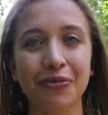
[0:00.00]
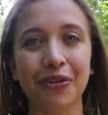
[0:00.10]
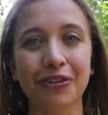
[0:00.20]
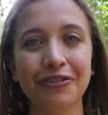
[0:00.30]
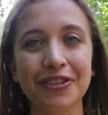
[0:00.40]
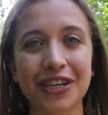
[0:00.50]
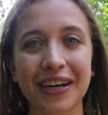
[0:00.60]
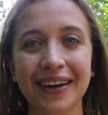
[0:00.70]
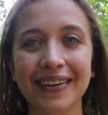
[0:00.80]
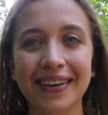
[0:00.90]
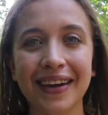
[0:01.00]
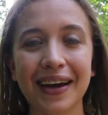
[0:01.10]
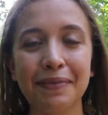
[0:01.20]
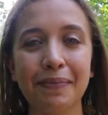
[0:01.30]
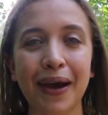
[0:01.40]
rural Virginia
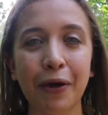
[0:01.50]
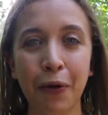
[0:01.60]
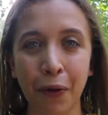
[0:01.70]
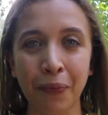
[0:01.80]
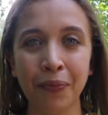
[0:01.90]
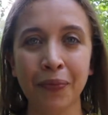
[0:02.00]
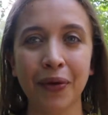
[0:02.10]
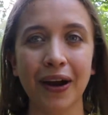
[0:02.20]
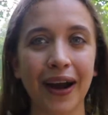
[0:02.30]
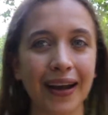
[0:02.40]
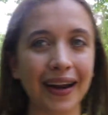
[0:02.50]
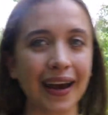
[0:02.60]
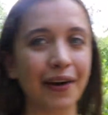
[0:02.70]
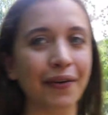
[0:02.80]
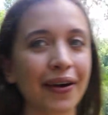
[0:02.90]
at my home, where I
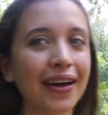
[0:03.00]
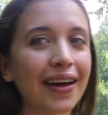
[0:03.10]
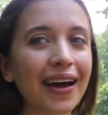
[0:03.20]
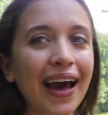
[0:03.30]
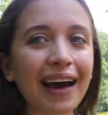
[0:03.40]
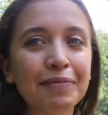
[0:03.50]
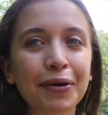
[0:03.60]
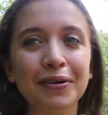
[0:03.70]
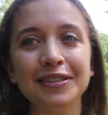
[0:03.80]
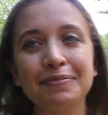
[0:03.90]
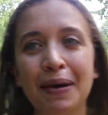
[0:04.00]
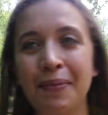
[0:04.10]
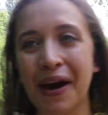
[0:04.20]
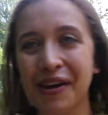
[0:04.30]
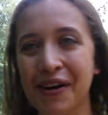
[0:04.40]
now have my horse in my
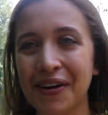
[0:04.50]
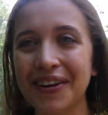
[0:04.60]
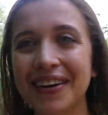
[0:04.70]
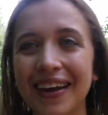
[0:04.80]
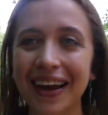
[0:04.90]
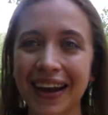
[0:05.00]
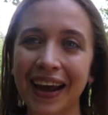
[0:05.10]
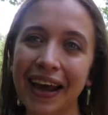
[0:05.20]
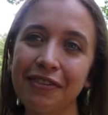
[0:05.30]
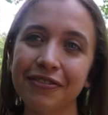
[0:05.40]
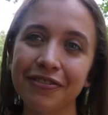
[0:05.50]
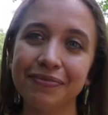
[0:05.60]
backyard, and I've